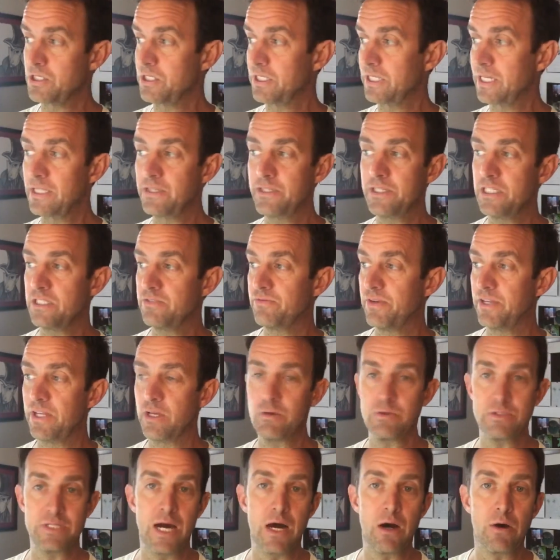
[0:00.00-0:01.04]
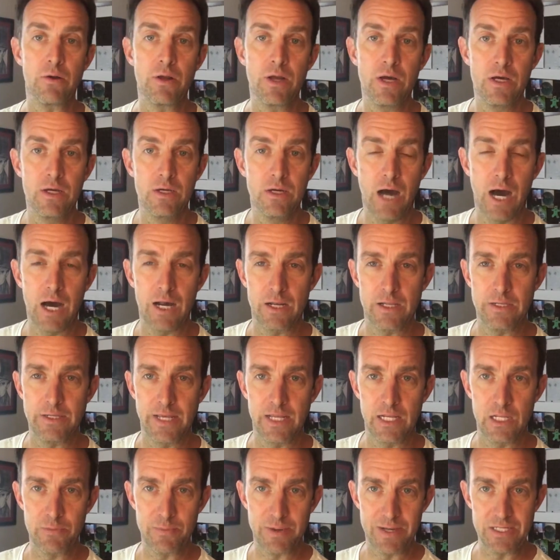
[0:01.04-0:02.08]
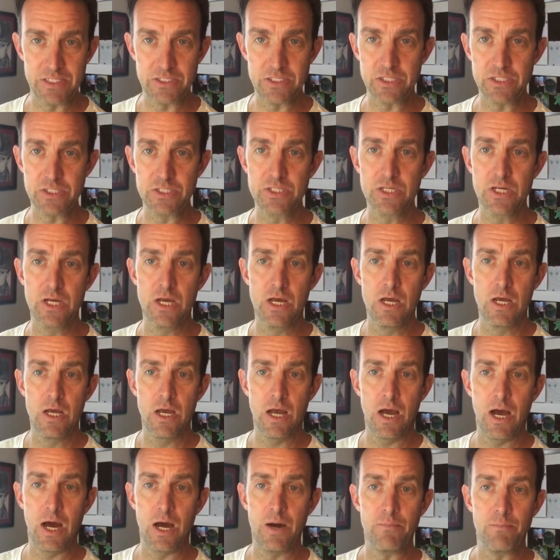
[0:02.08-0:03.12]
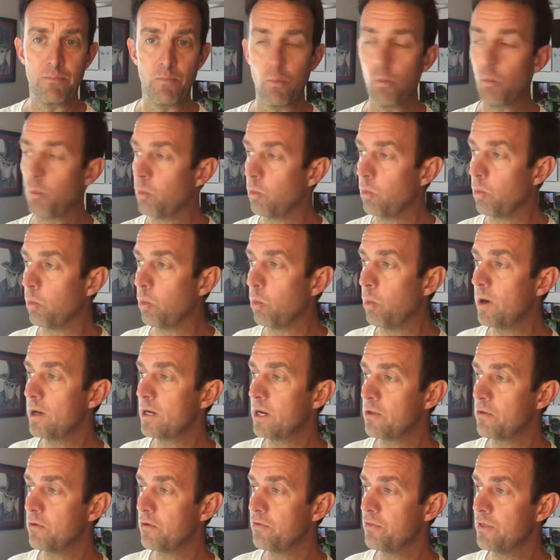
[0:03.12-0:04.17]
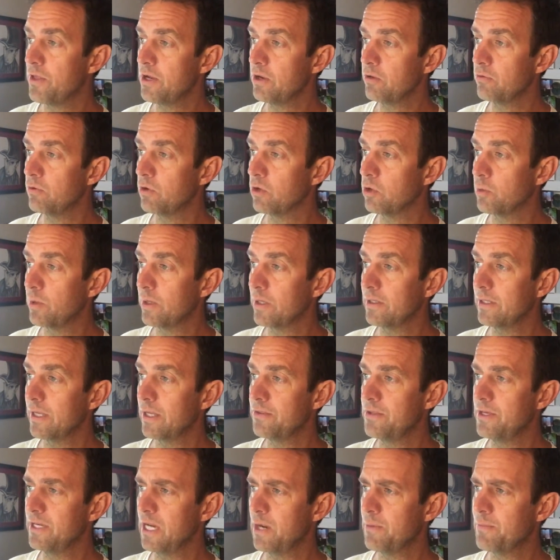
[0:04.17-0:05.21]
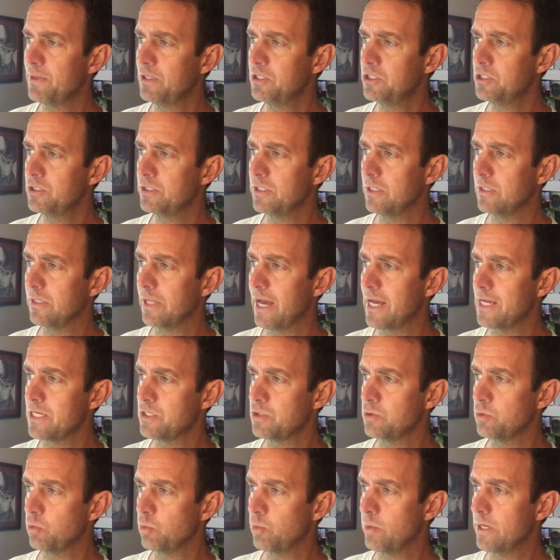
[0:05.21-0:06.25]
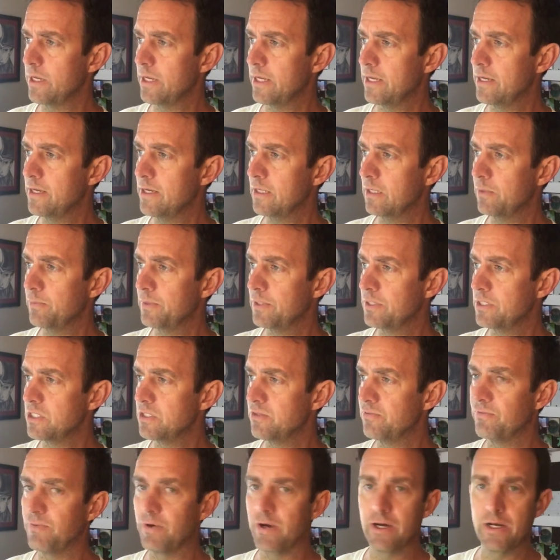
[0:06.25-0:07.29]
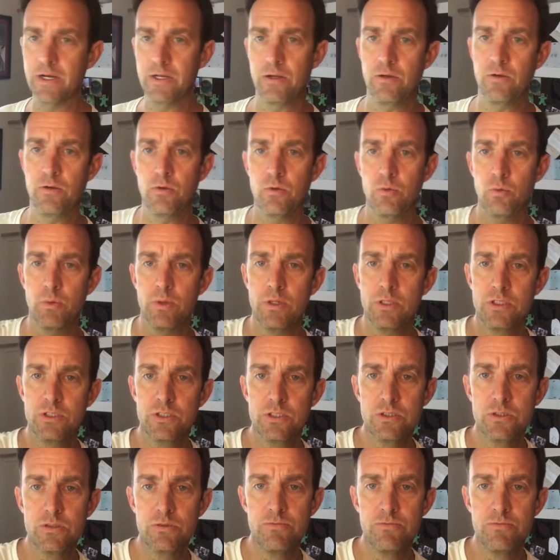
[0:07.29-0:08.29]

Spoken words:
to get these videos out on a daily basis. One other thing real quickly, I think I mentioned it last week. Let me just find which